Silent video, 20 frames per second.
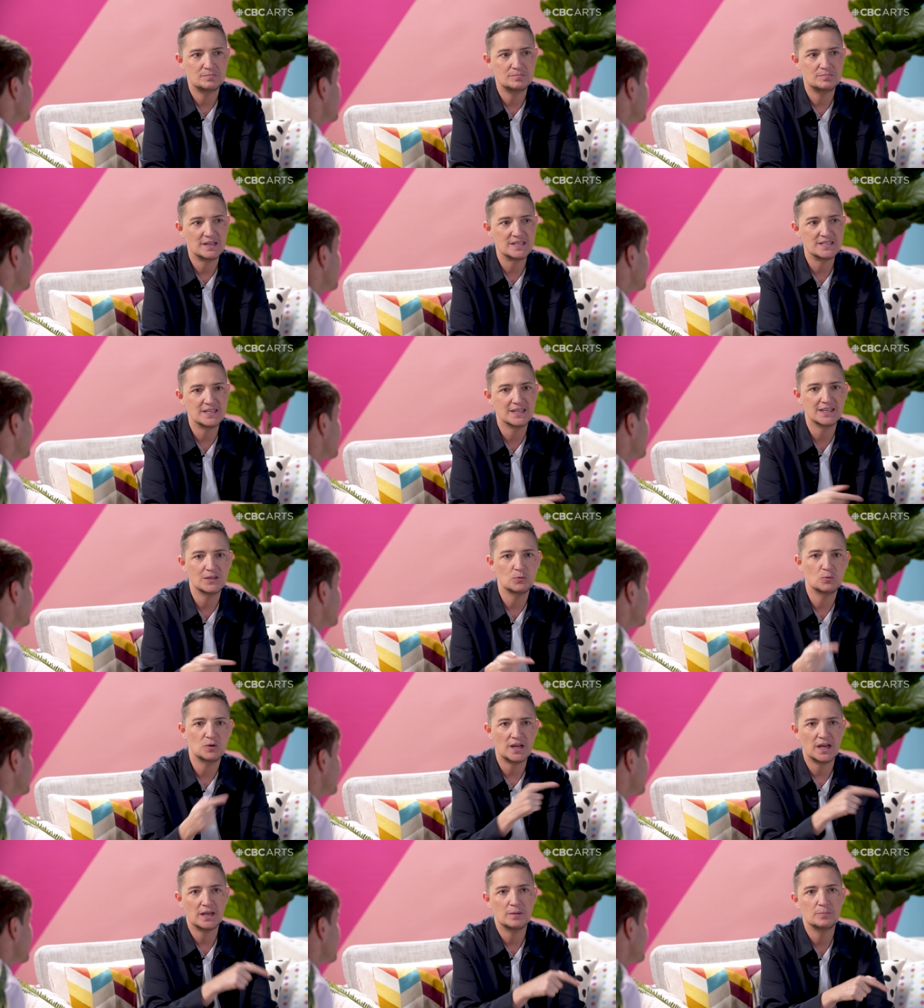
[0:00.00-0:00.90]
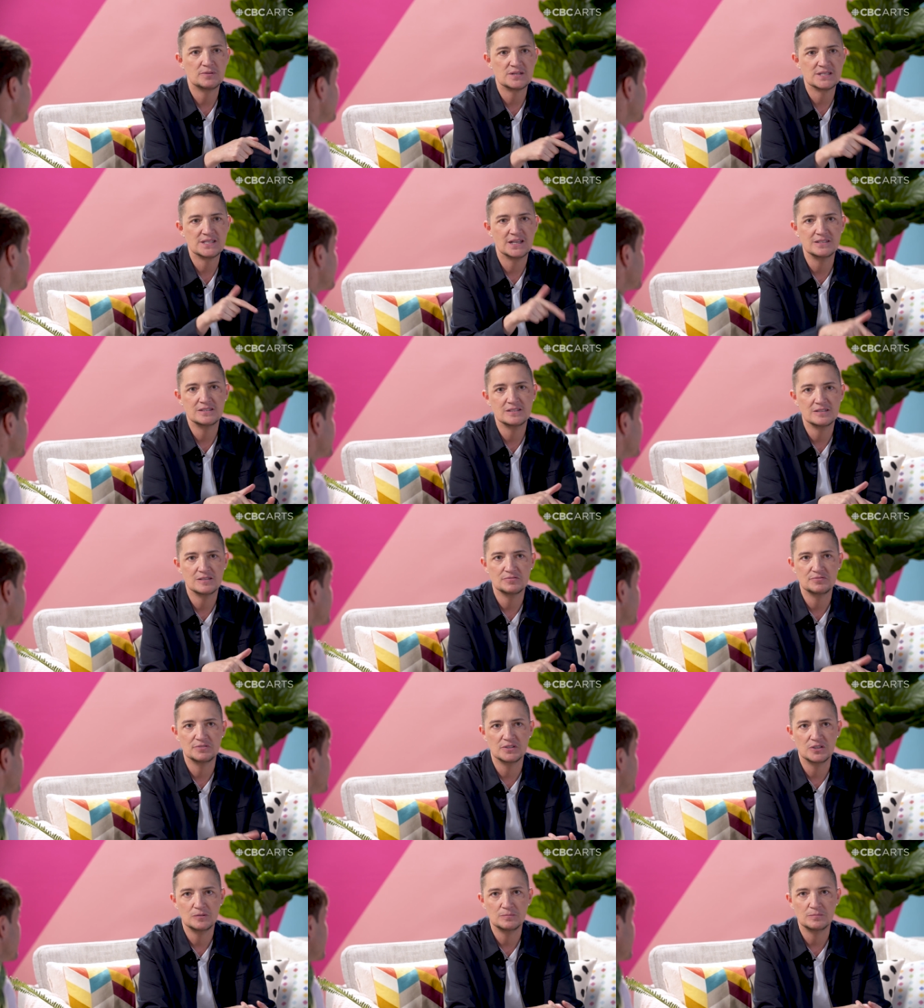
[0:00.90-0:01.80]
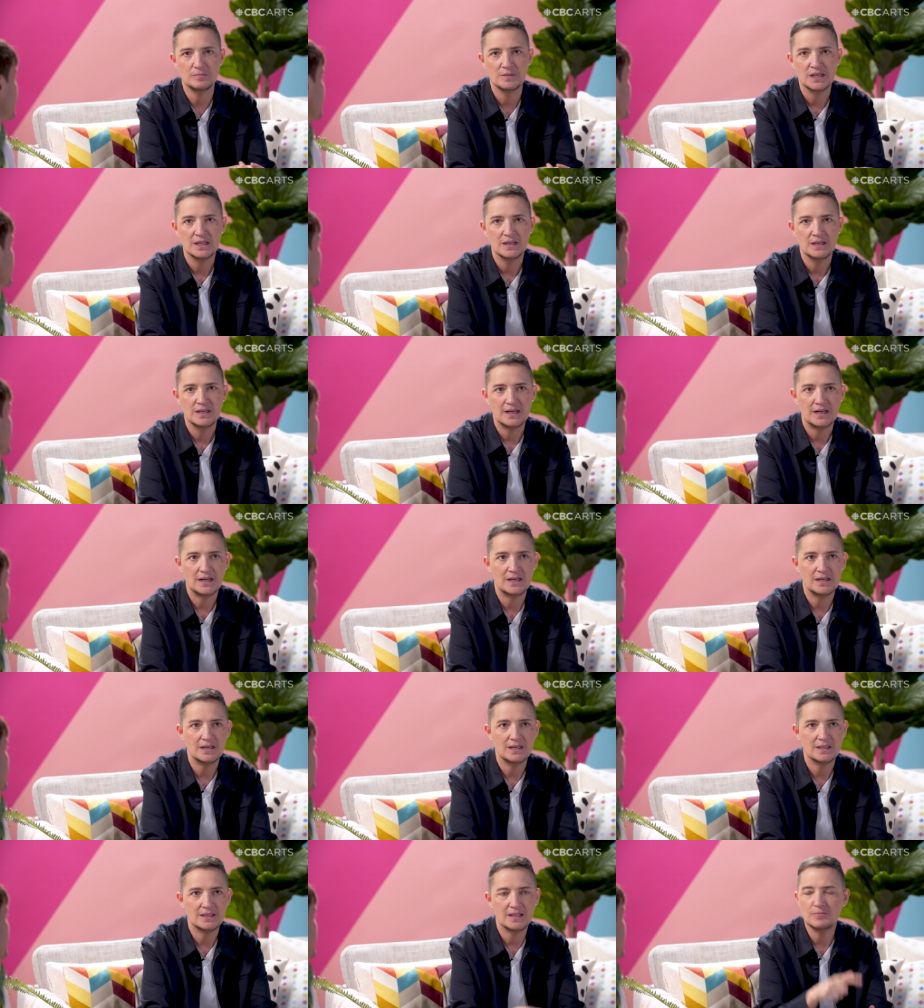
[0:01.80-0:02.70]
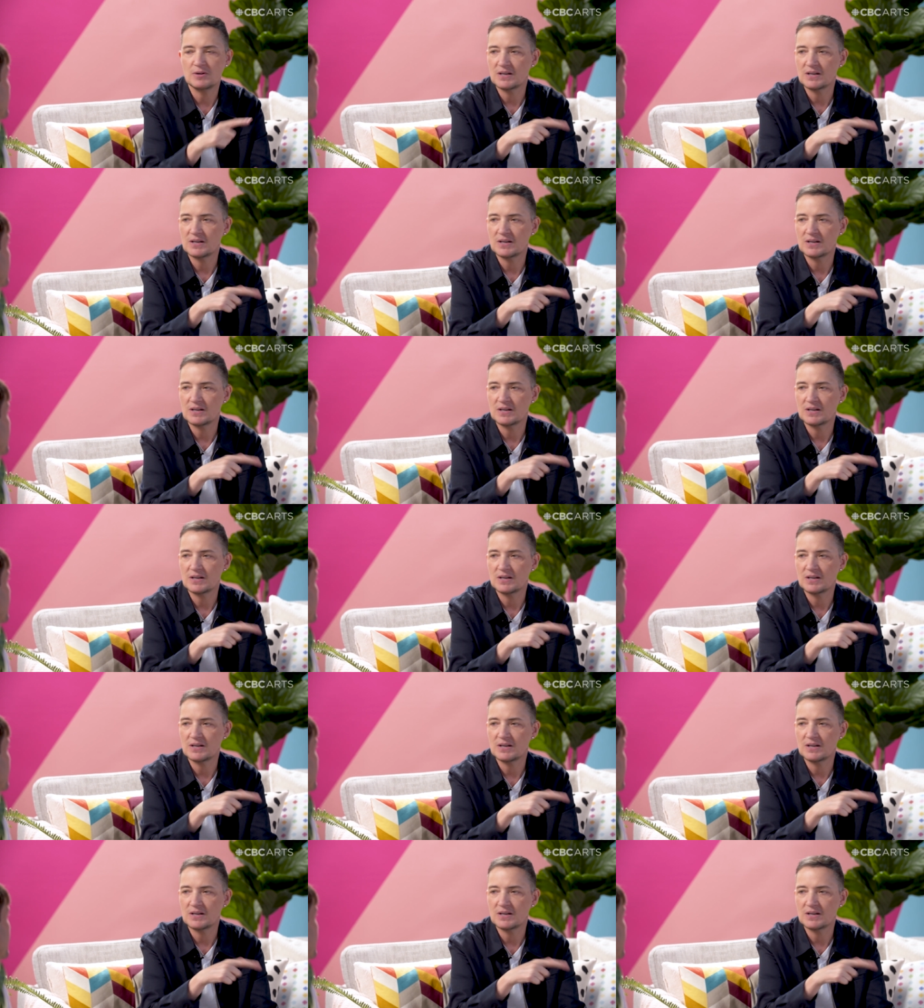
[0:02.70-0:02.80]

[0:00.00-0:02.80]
basically when I presented the film at La